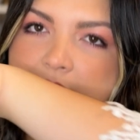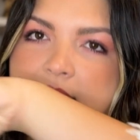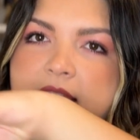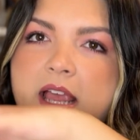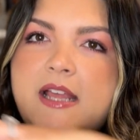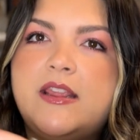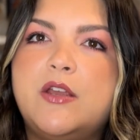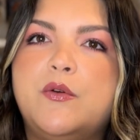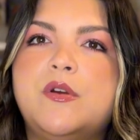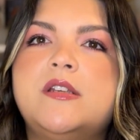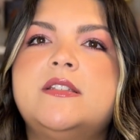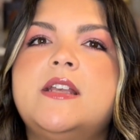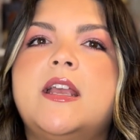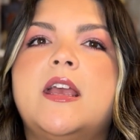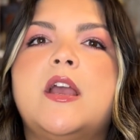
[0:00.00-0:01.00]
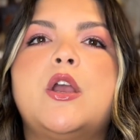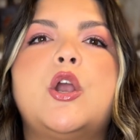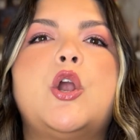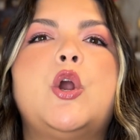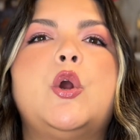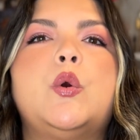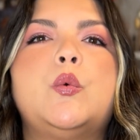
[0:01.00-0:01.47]
like, there is like a
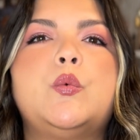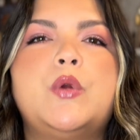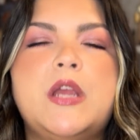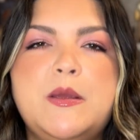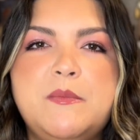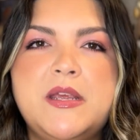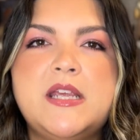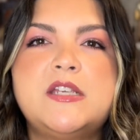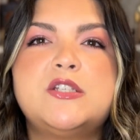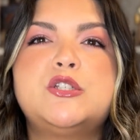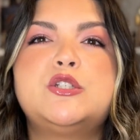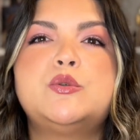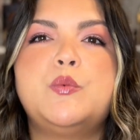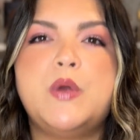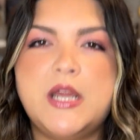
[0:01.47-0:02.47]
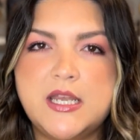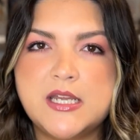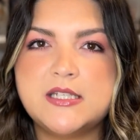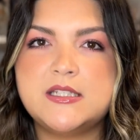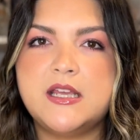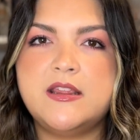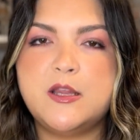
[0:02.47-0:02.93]
creamy
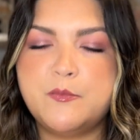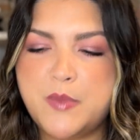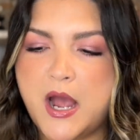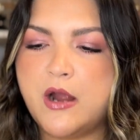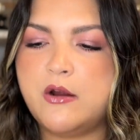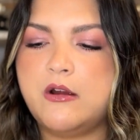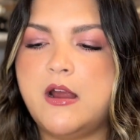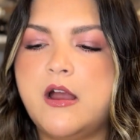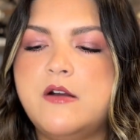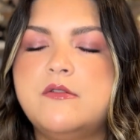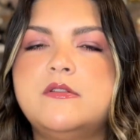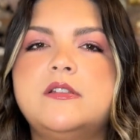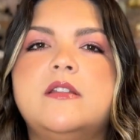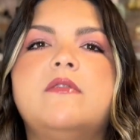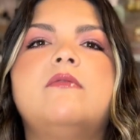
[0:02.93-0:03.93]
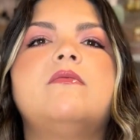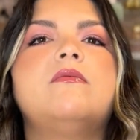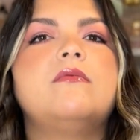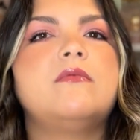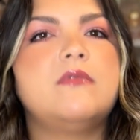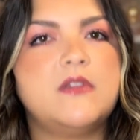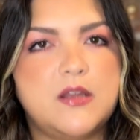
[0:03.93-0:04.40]
sweetness in the background,
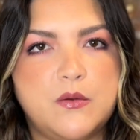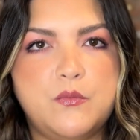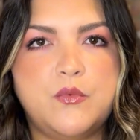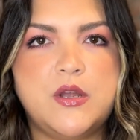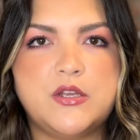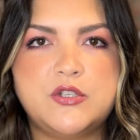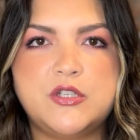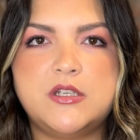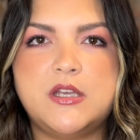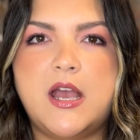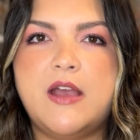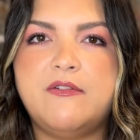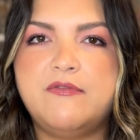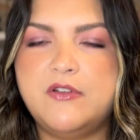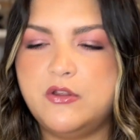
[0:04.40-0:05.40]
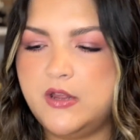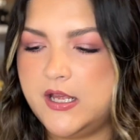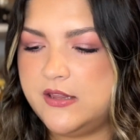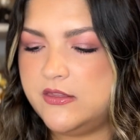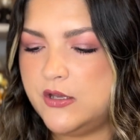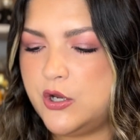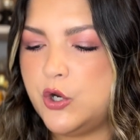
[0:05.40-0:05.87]
which I feel
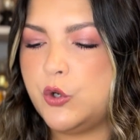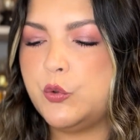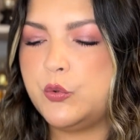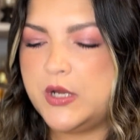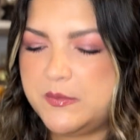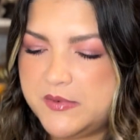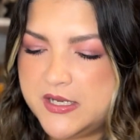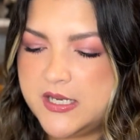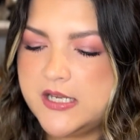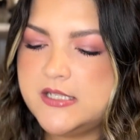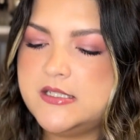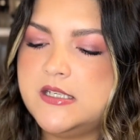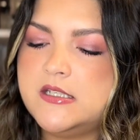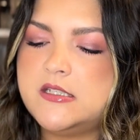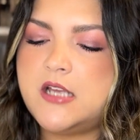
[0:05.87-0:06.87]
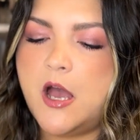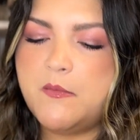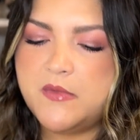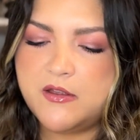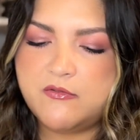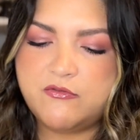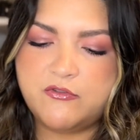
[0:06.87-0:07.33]
like the creaminess is
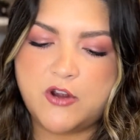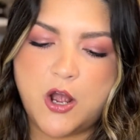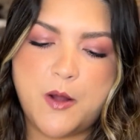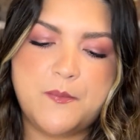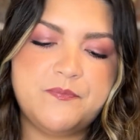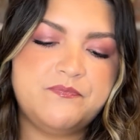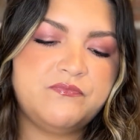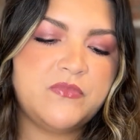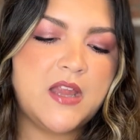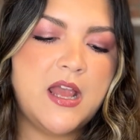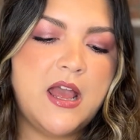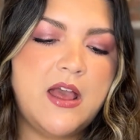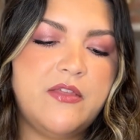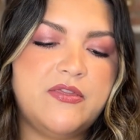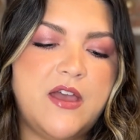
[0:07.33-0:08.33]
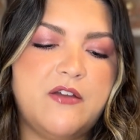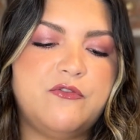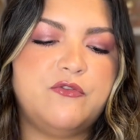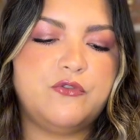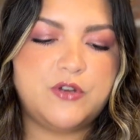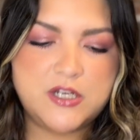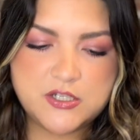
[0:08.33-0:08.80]
coming from that
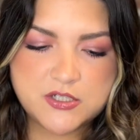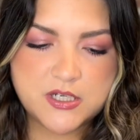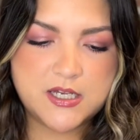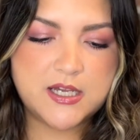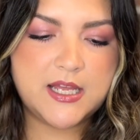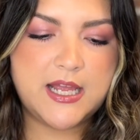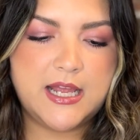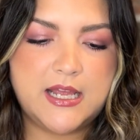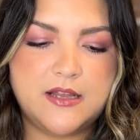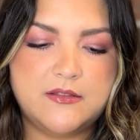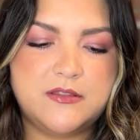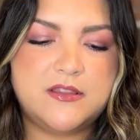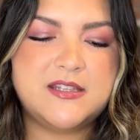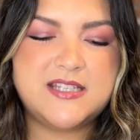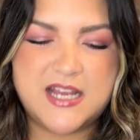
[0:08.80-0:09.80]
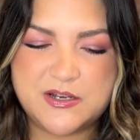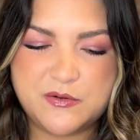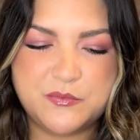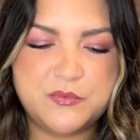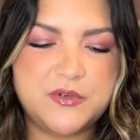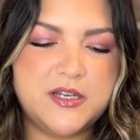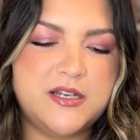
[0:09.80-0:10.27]
freesia,
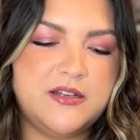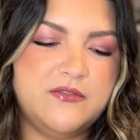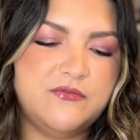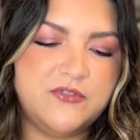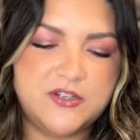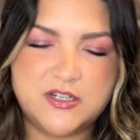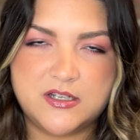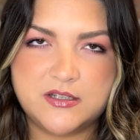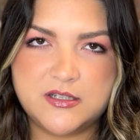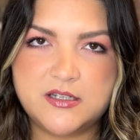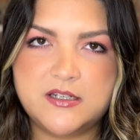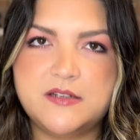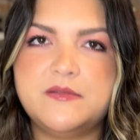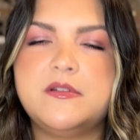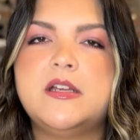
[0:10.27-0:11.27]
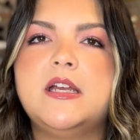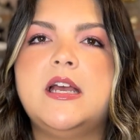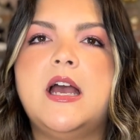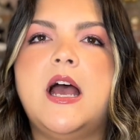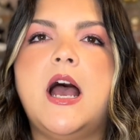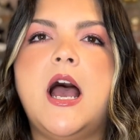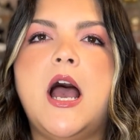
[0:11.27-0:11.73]
sandalwood, and vanilla.
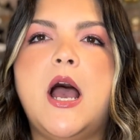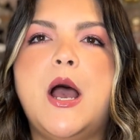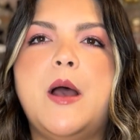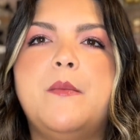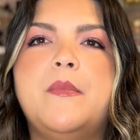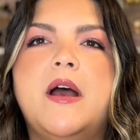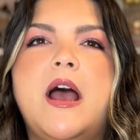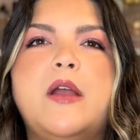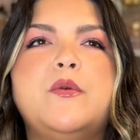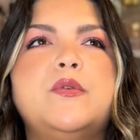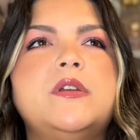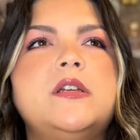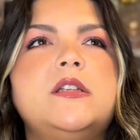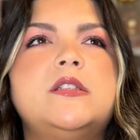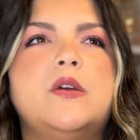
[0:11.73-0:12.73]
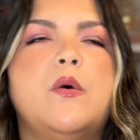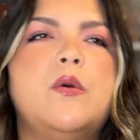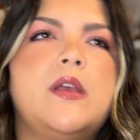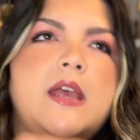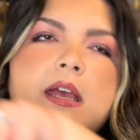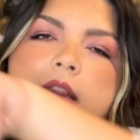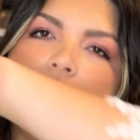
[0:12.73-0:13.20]
I really
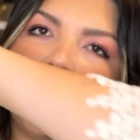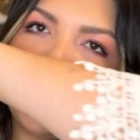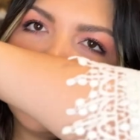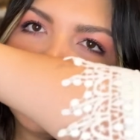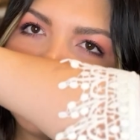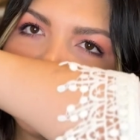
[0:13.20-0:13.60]
don't get, like,